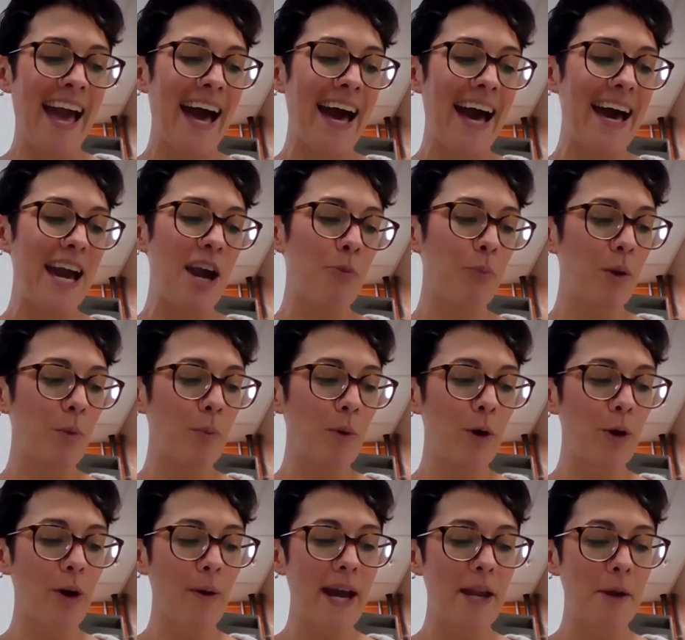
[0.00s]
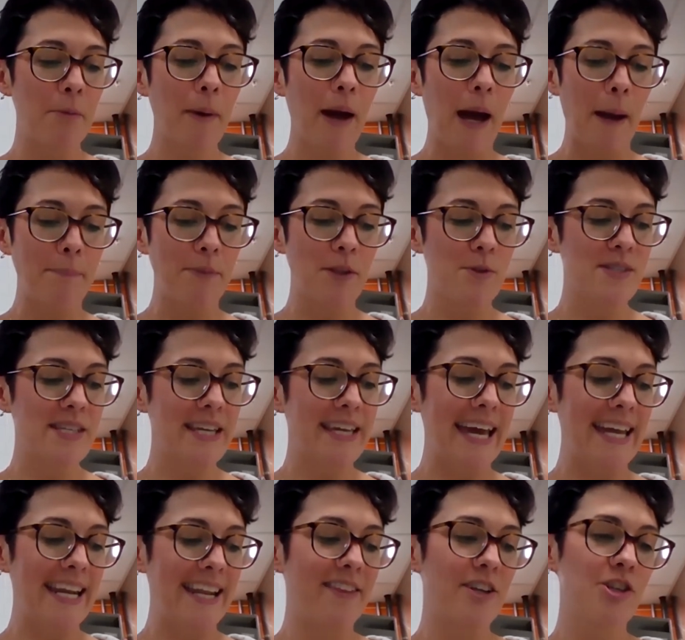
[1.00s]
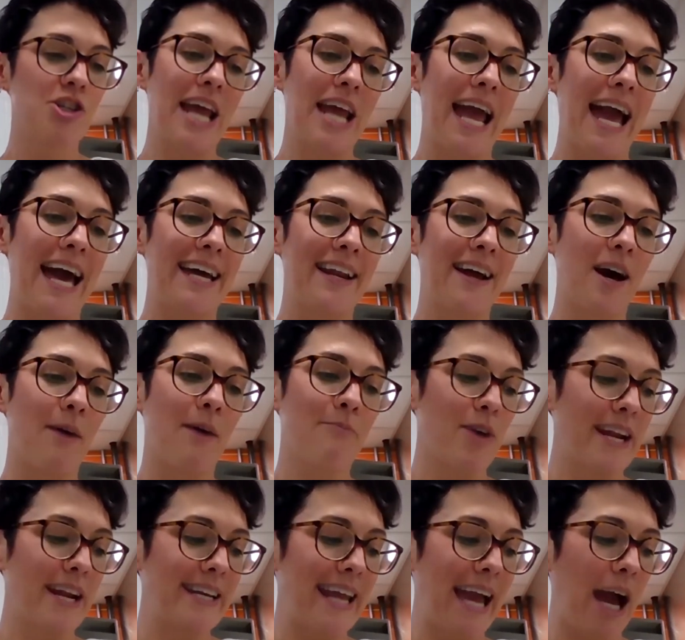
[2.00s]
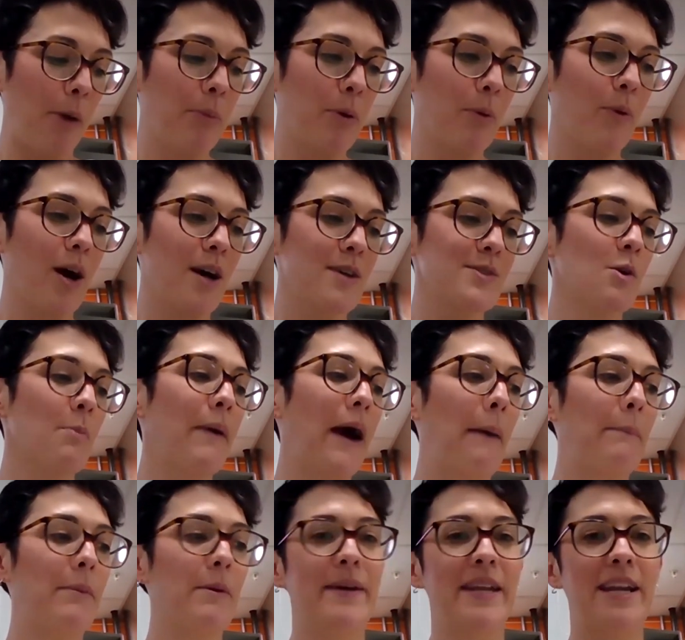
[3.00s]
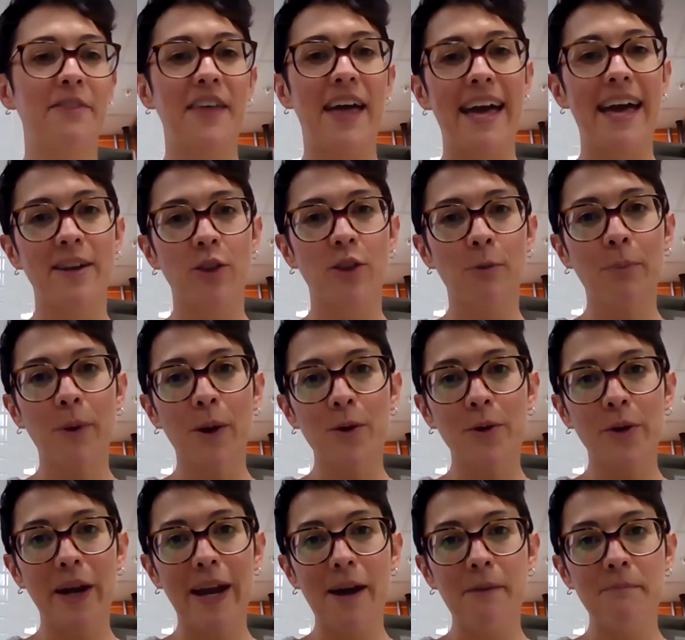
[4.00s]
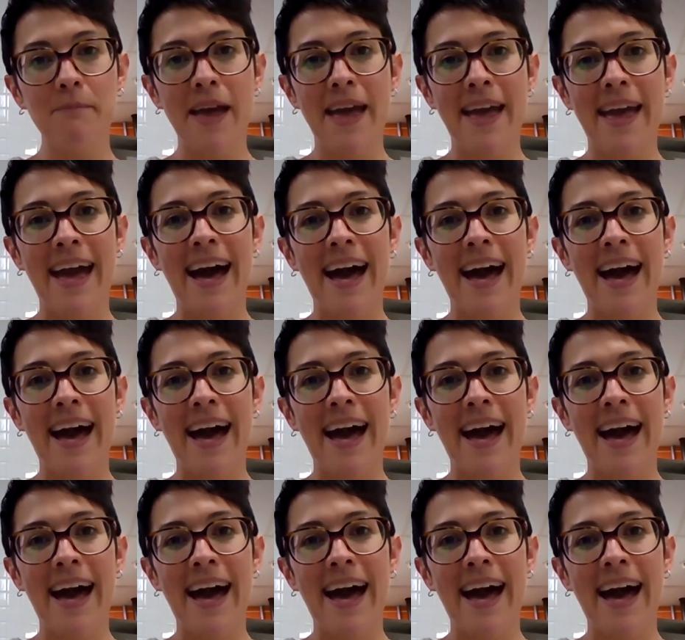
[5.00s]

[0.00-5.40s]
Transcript: And we will go ahead and pop those again in the chat right now, but we'll also pop them in at the end of the program